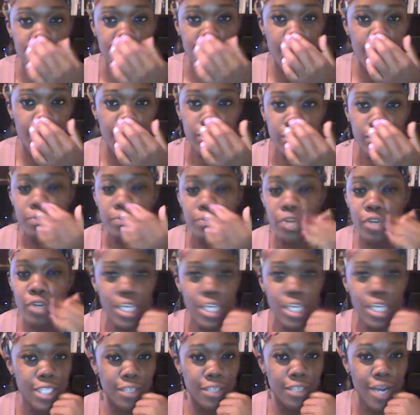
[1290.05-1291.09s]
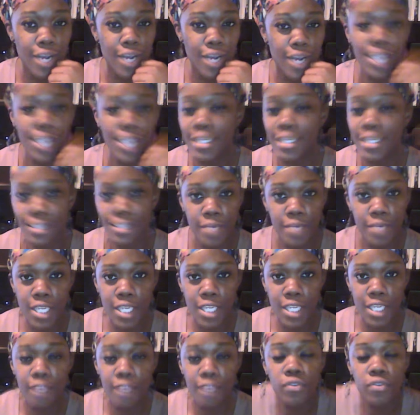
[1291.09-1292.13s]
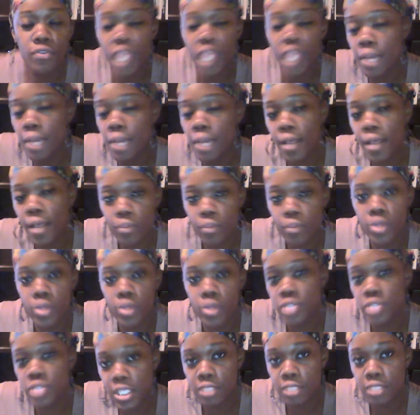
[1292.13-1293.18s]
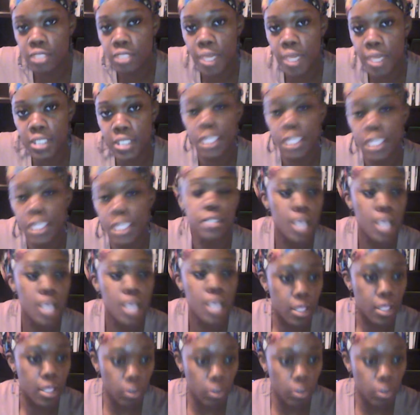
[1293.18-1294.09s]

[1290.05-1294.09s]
That one's pretty easy, right? Because, I mean, if you think about the words, they just make sense.